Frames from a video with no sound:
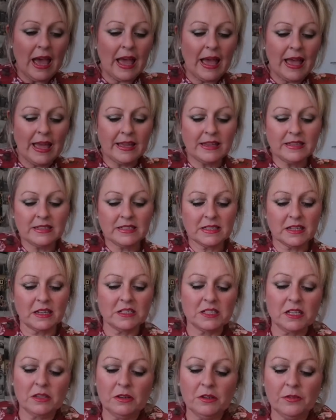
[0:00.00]
And
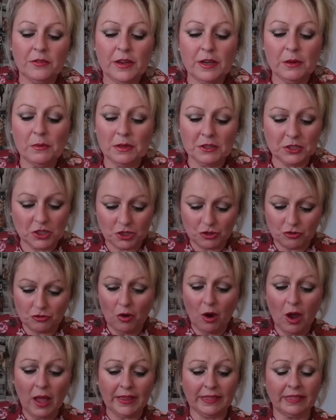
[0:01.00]
I don't know if anyone's
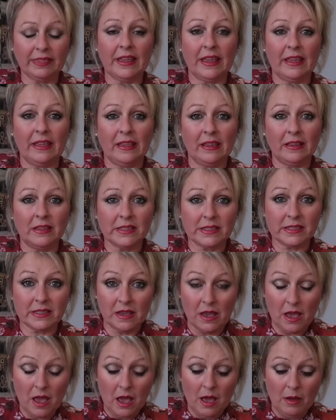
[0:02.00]
tried these,
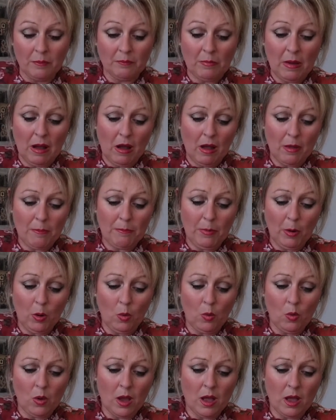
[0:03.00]
but I
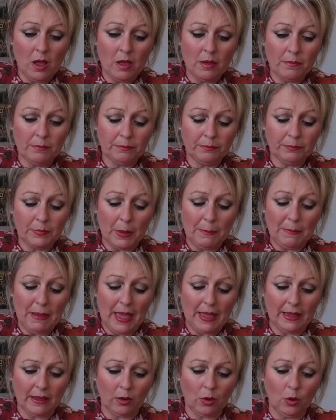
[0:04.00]
bought a
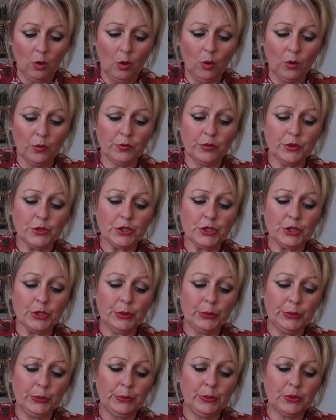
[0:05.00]
pack of
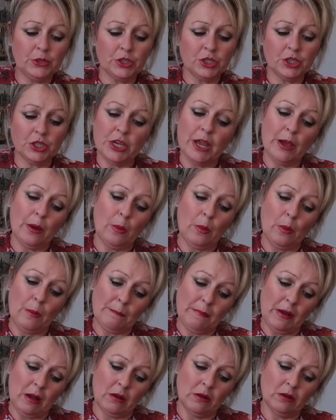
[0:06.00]
two gel
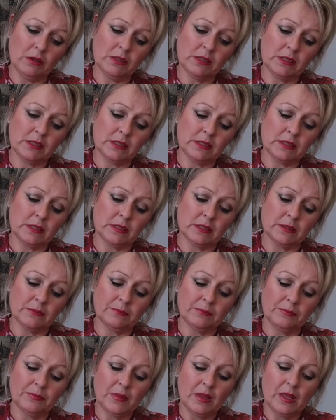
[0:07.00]
masks.
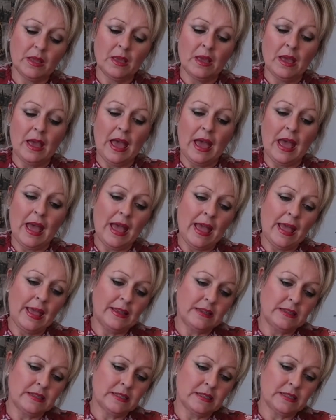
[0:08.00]

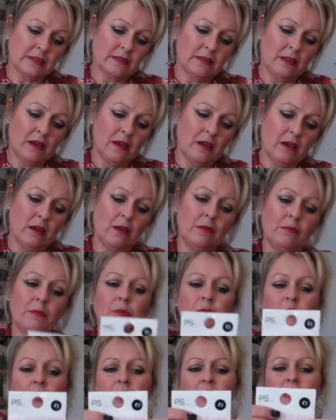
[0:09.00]
And
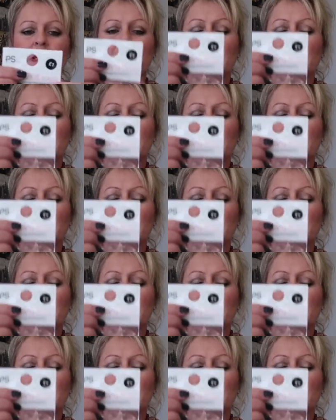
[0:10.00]
I'm just